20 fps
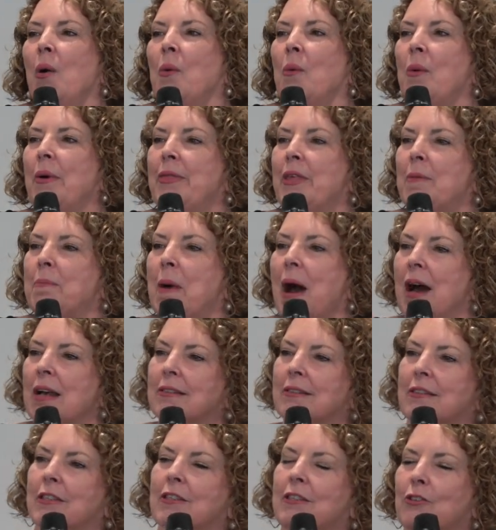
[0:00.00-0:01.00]
when the
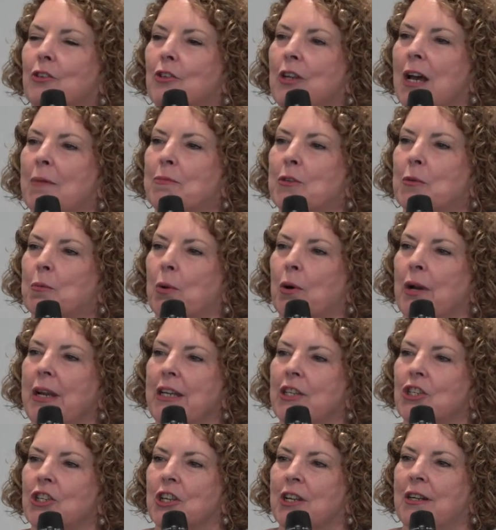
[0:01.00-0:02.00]
pastor stood up to
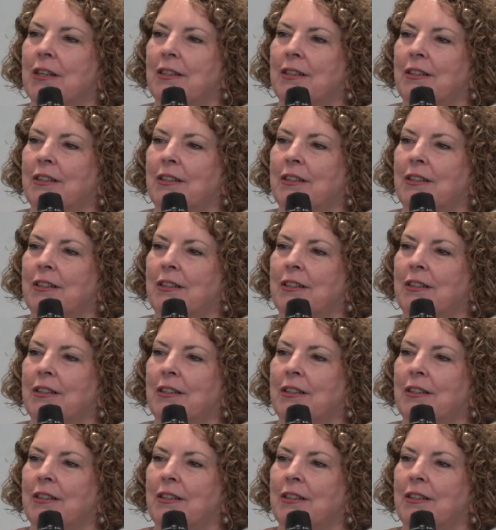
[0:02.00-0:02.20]
preach.